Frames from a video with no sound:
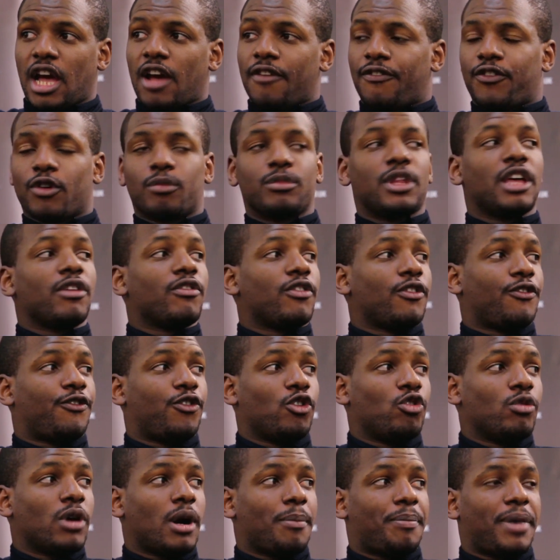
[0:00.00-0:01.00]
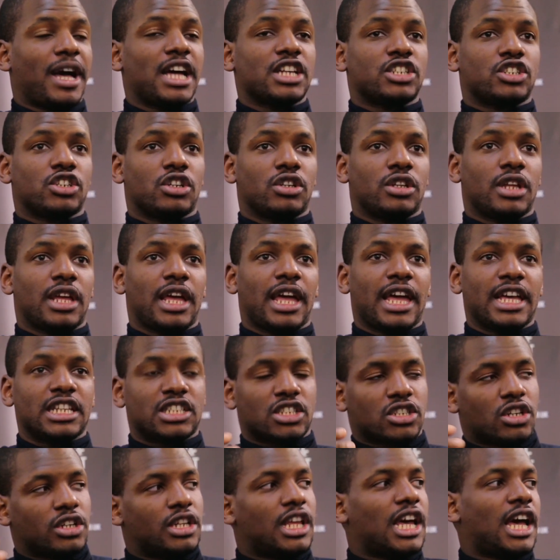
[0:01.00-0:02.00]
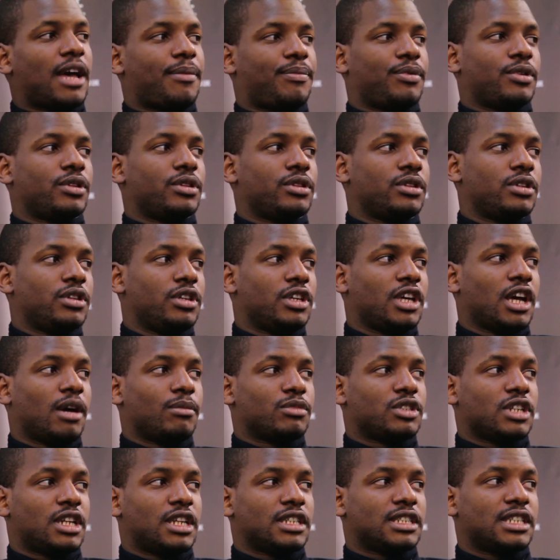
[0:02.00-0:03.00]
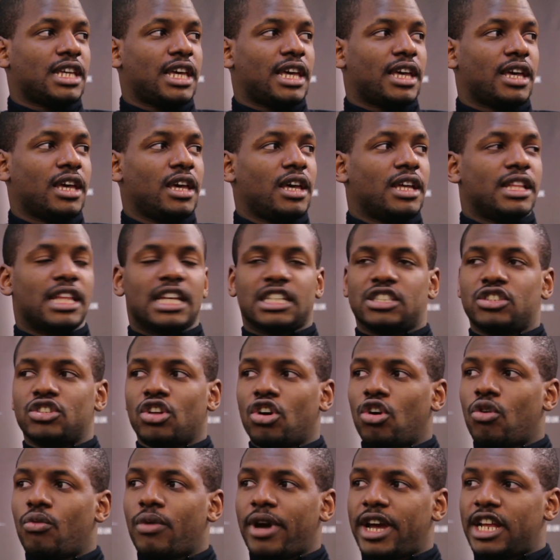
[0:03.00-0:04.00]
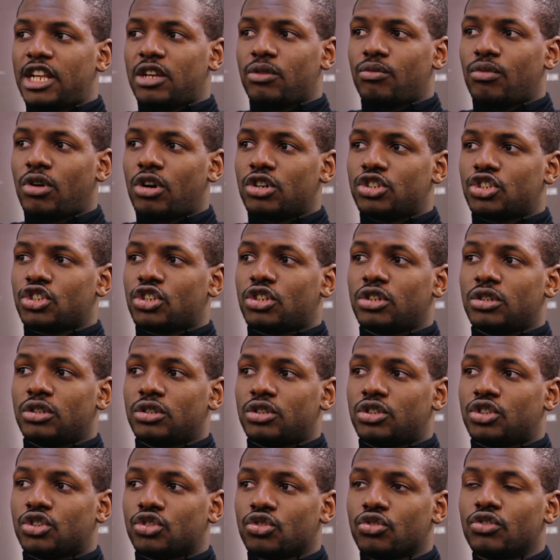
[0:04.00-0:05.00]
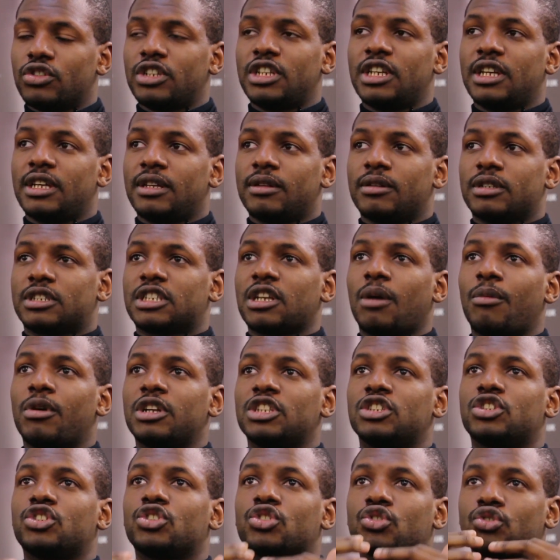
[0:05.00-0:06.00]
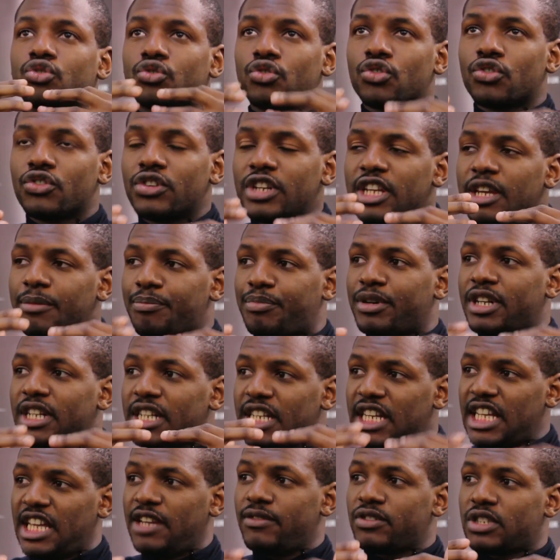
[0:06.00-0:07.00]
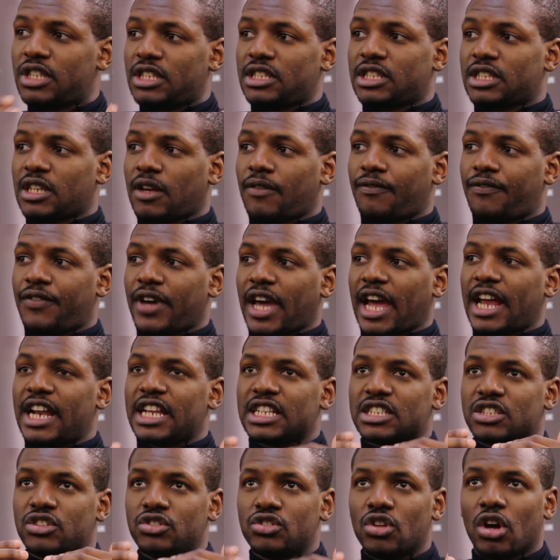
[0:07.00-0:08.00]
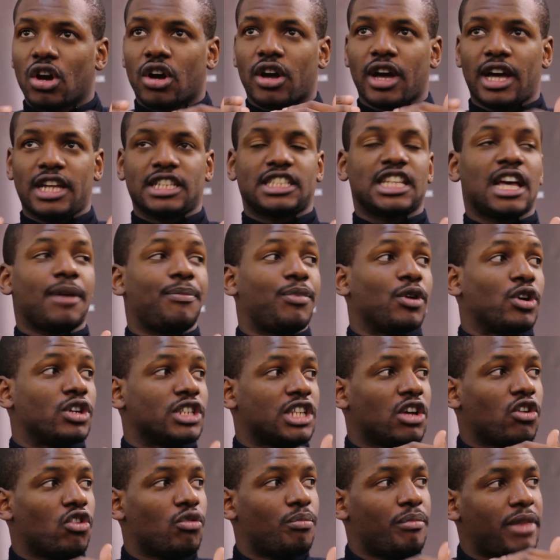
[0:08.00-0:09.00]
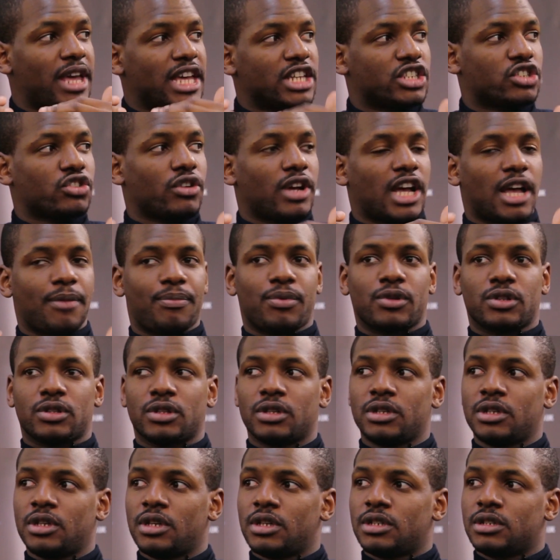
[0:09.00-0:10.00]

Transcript: And from they will feel my passion, it's gonna happen. You know what I'm trying to say? There's no way in the world you can truly, someone truly believes in something and it's not going to happen because they will make sure it happens.